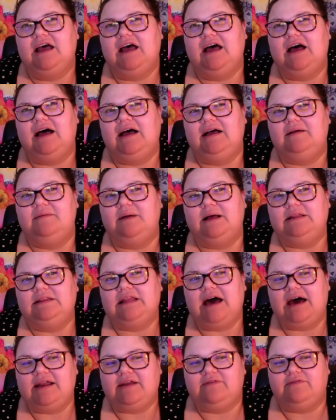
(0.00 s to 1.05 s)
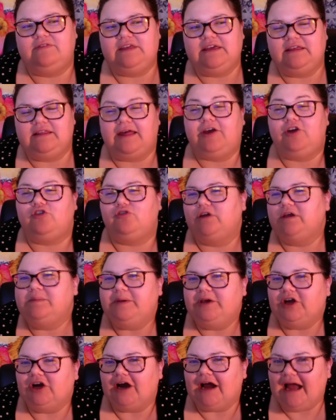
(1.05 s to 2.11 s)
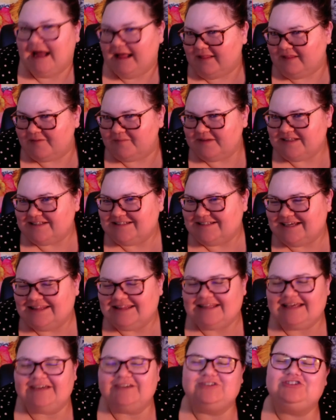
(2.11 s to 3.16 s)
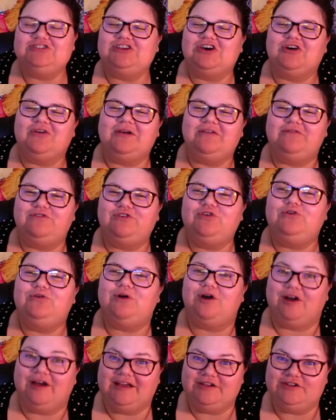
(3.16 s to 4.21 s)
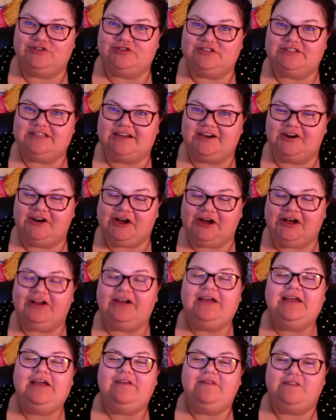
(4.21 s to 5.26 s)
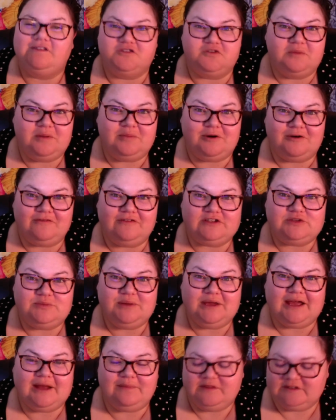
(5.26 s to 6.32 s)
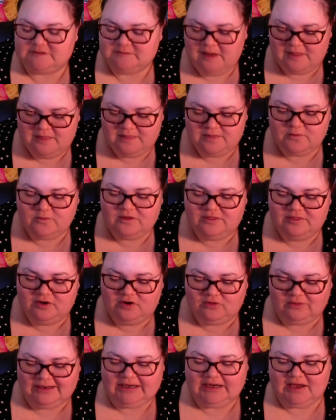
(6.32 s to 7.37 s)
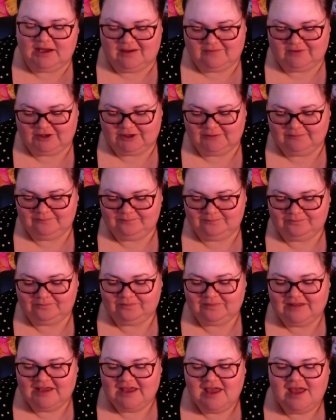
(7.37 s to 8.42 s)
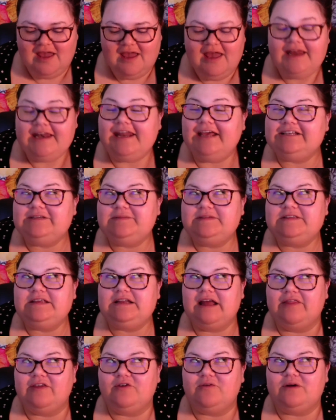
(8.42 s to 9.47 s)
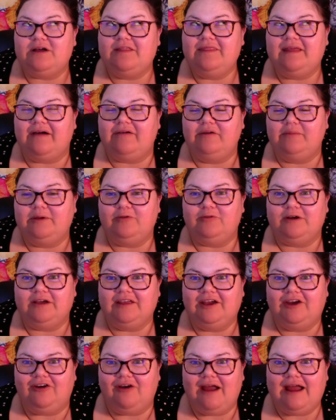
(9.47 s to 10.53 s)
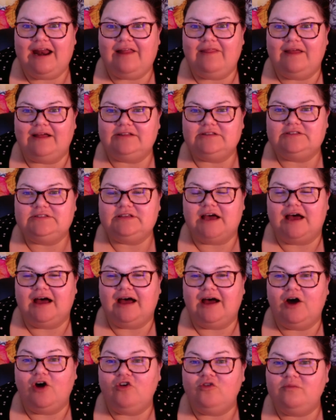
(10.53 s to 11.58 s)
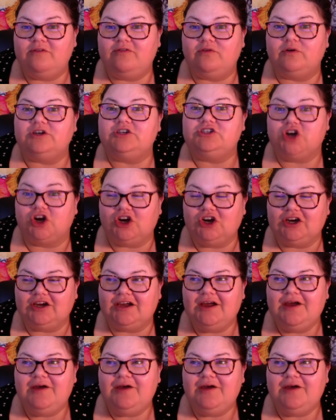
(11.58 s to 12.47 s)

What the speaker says: a lot of the like creepier elements in this. So if you are interested at all, this would be perfect to pick up this month with the green cover. Next up is another one that would be really great, and that's Home Before Dark